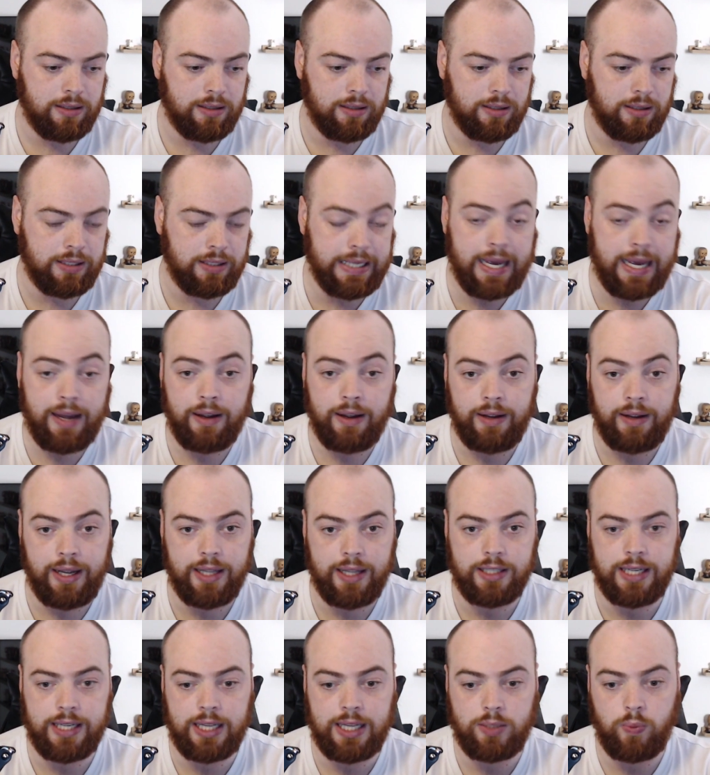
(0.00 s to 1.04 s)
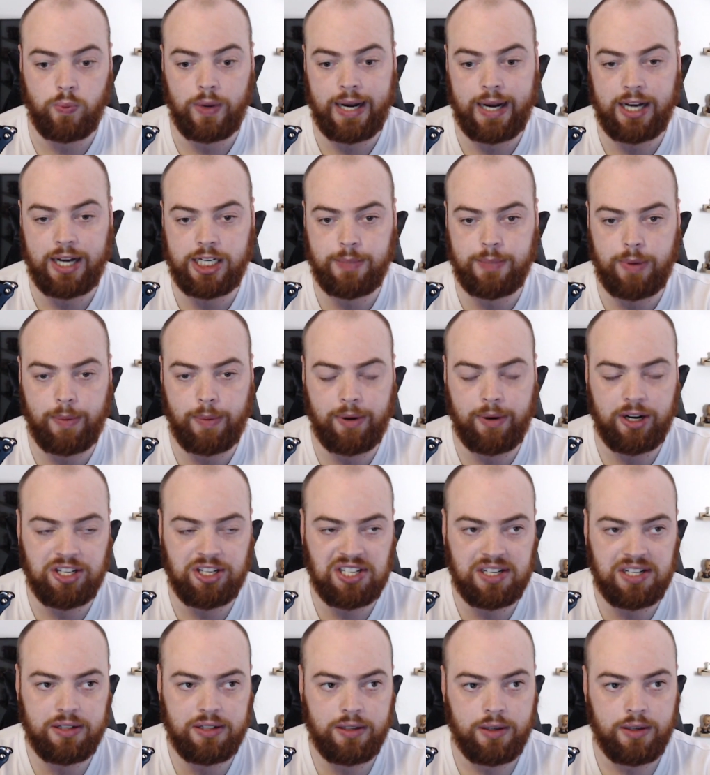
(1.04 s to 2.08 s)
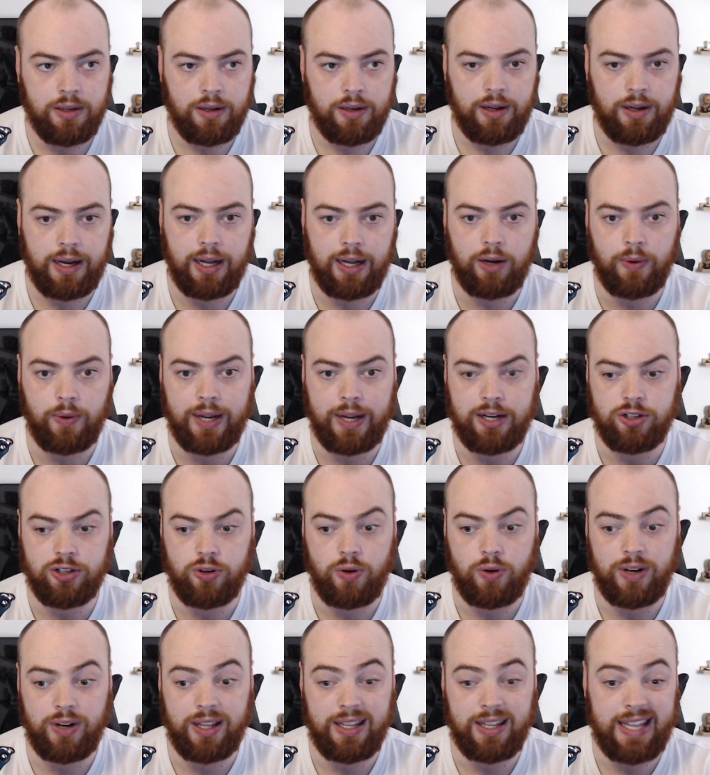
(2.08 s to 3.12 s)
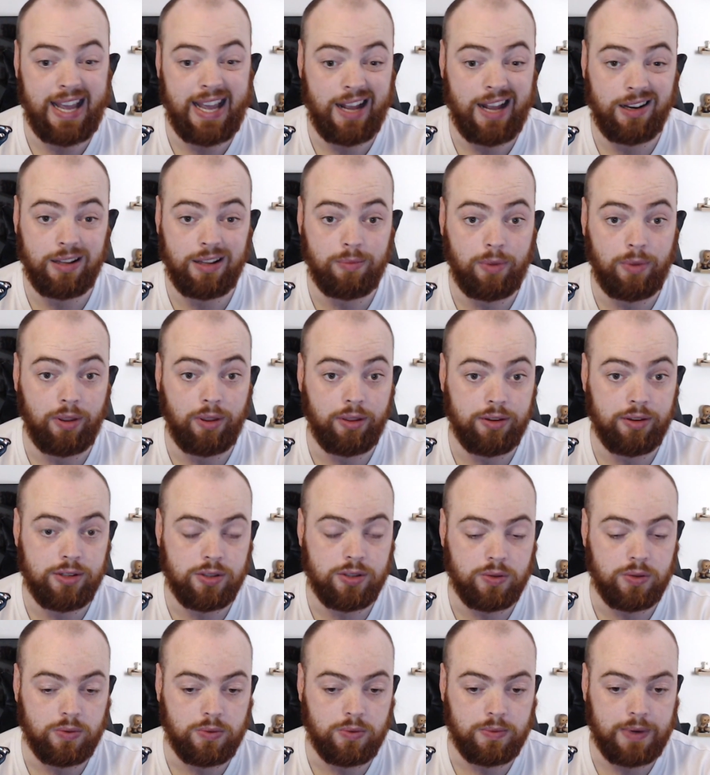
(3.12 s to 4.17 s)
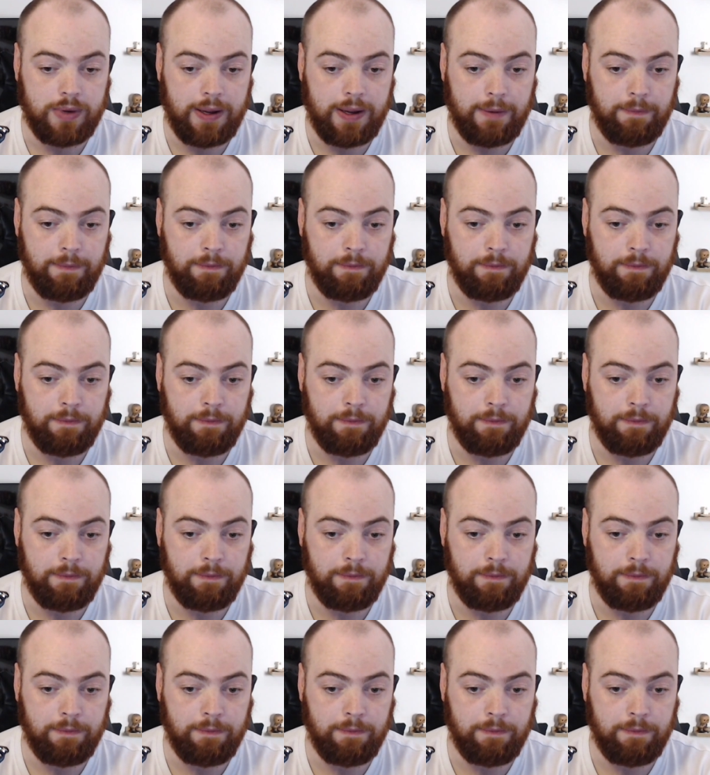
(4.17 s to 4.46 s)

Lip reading: yeah, it's 1 entry per person, and it'll get drawn at the end of the month. So